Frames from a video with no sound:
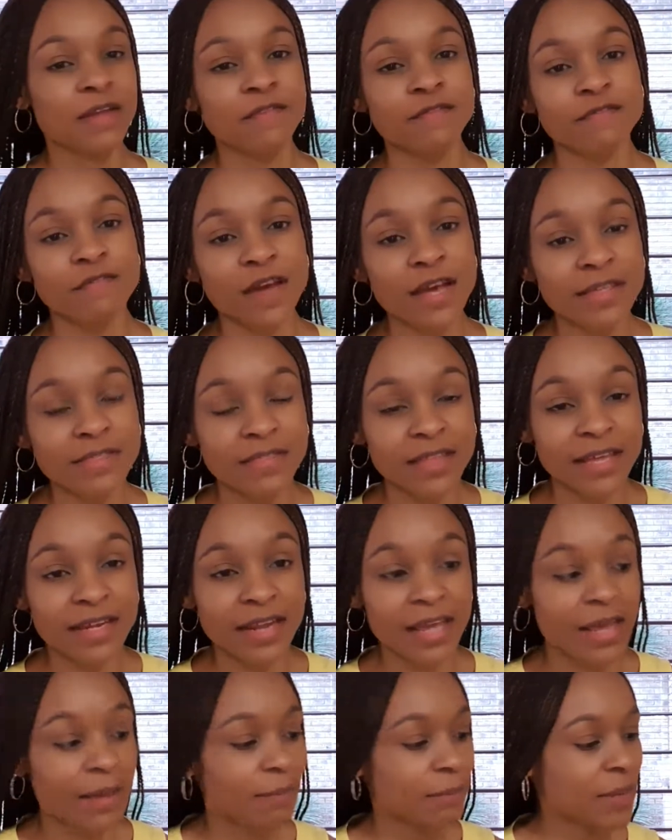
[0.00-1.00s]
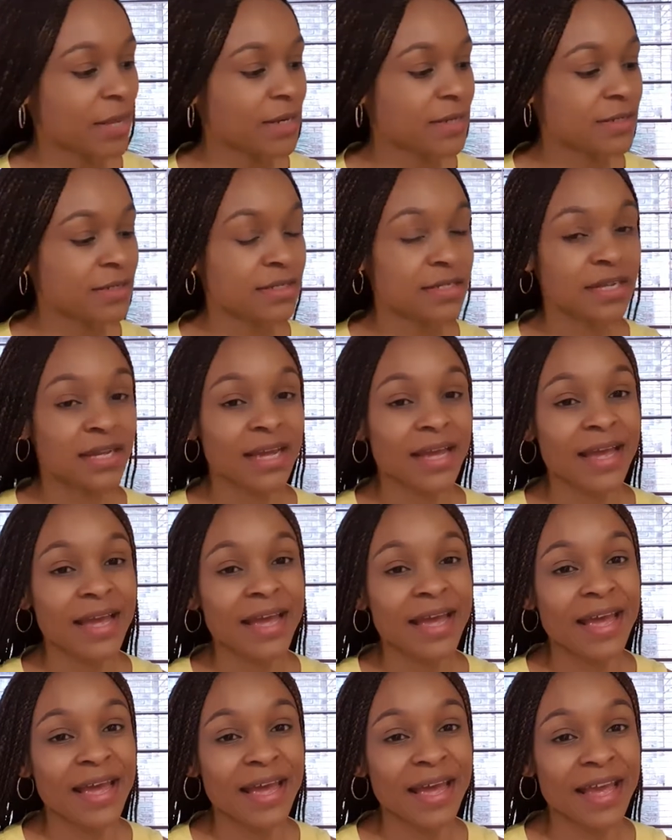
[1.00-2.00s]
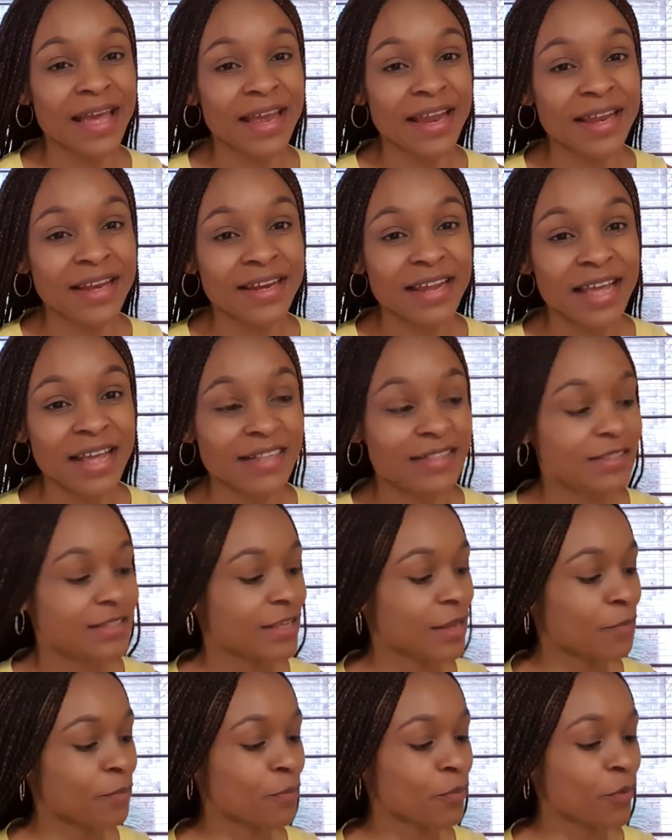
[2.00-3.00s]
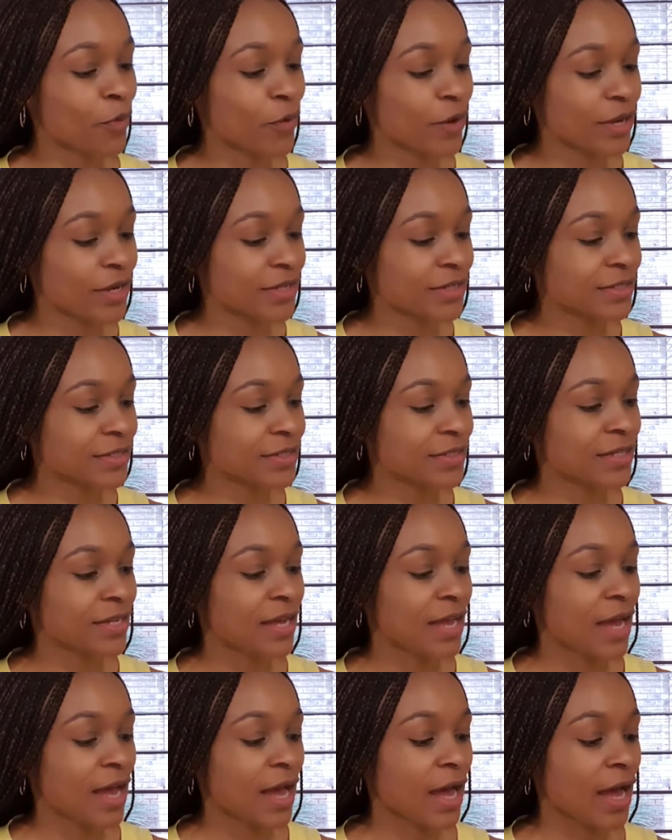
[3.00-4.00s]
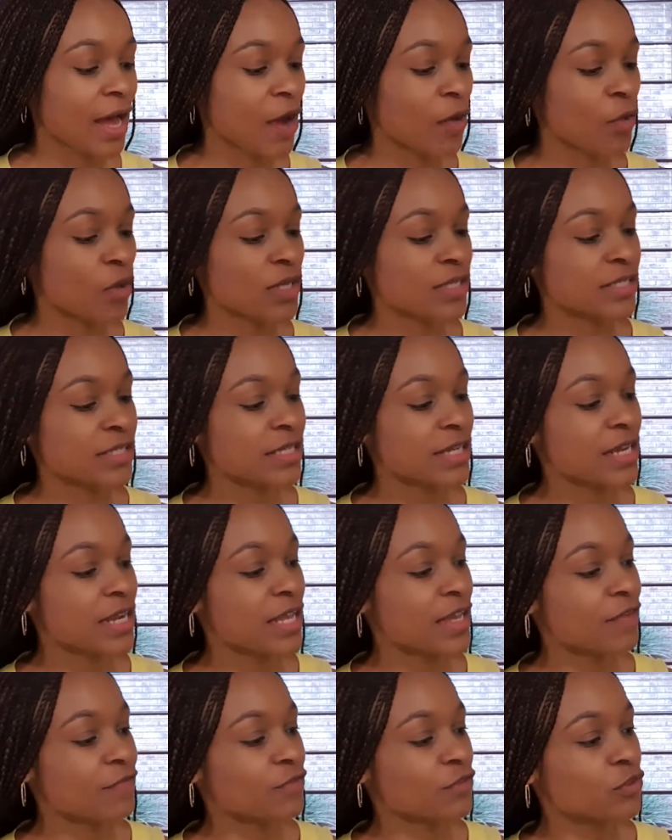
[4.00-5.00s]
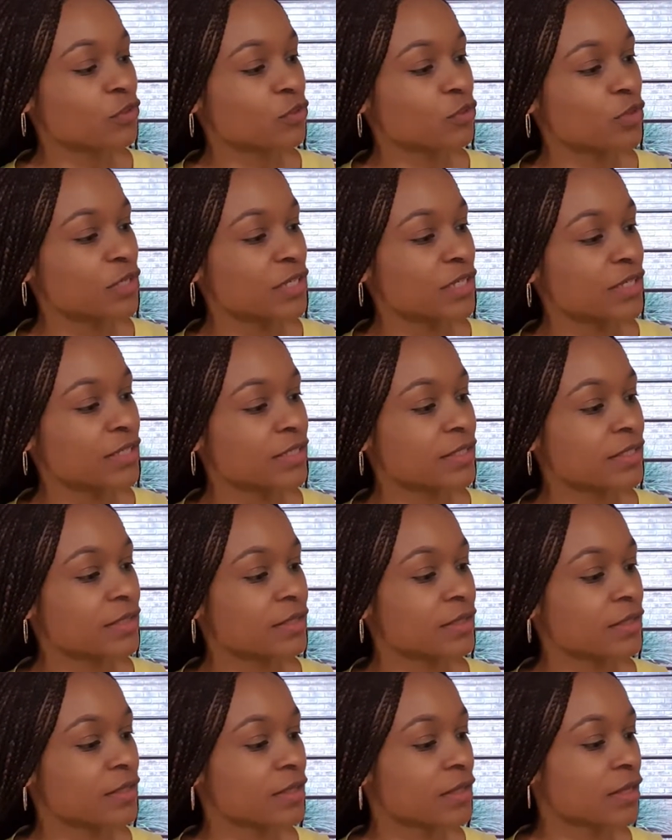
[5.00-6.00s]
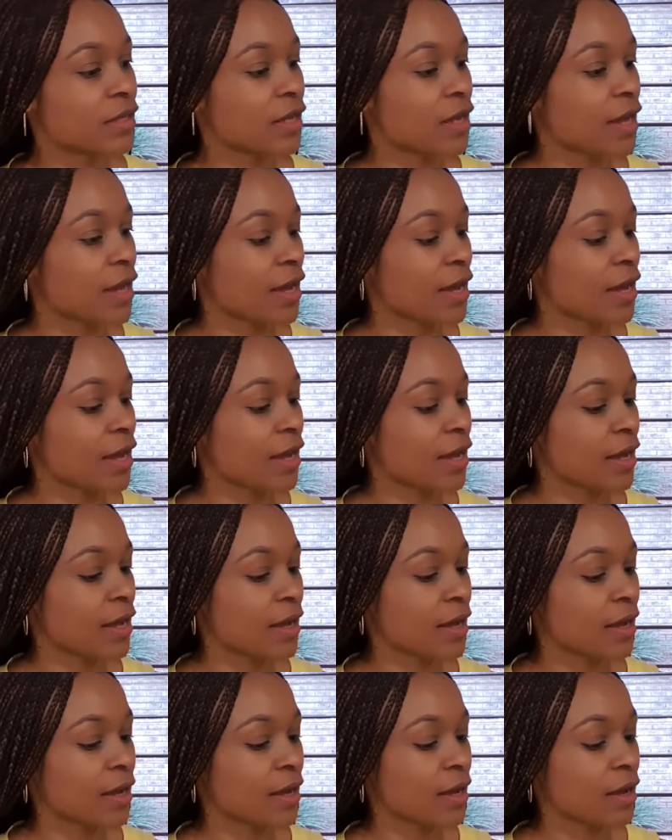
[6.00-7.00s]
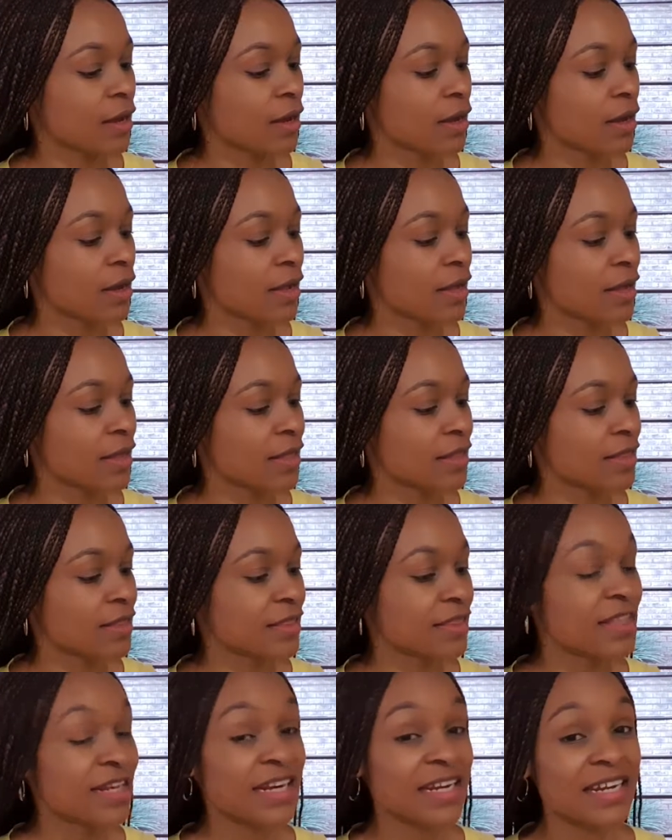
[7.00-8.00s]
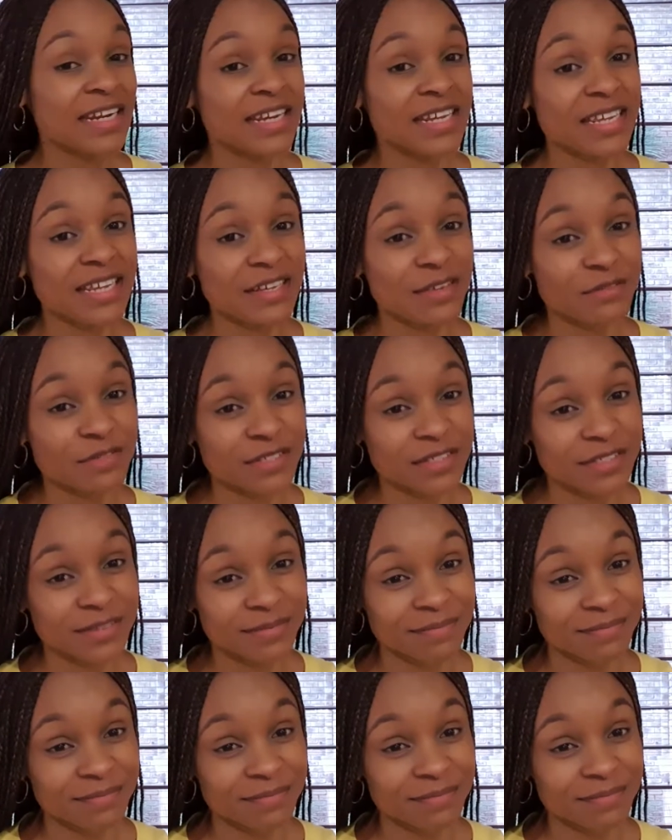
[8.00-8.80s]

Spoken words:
Fine, that happened. And at some point I was left with uh 3 leaves.